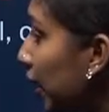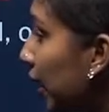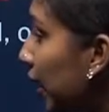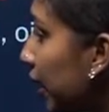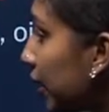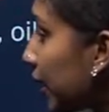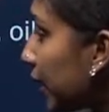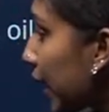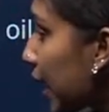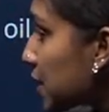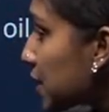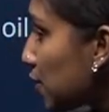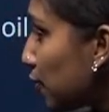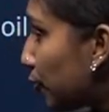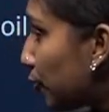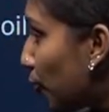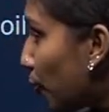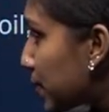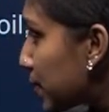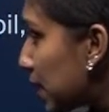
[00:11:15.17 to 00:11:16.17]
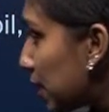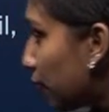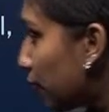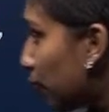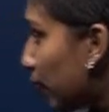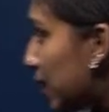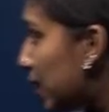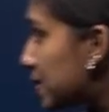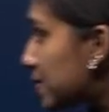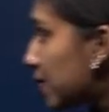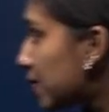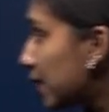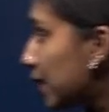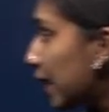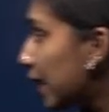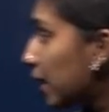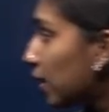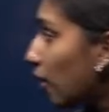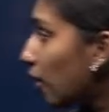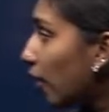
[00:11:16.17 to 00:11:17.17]
In the case of fossil fuels, right,
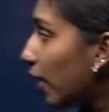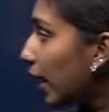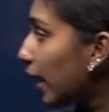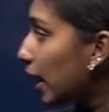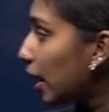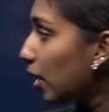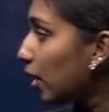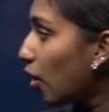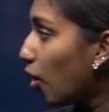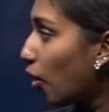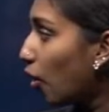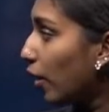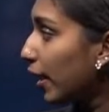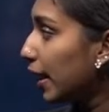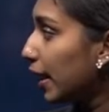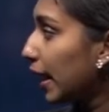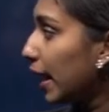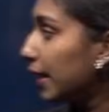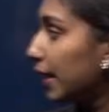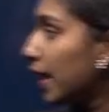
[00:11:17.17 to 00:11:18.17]
like oil and